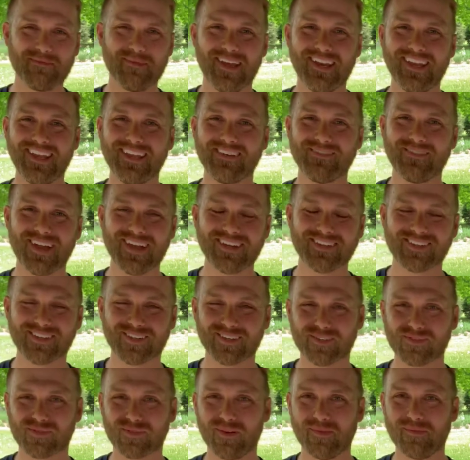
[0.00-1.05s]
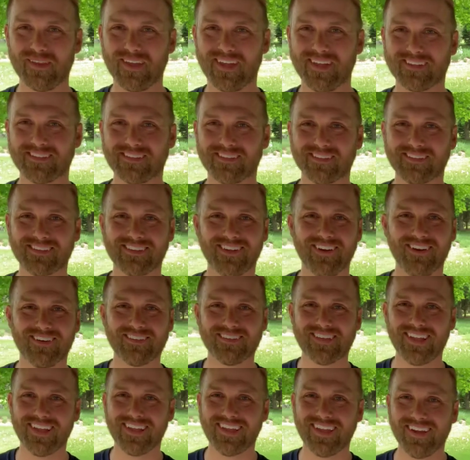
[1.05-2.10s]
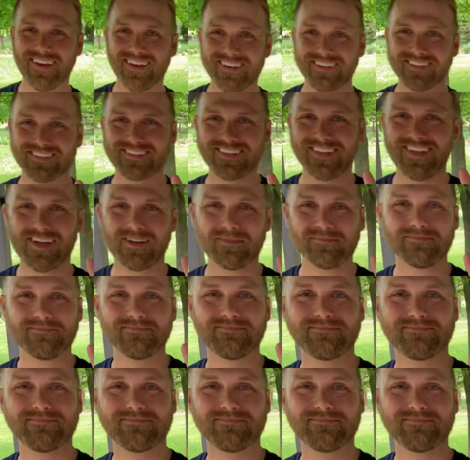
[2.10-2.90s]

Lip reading: many adventures from this. So take care. See ya.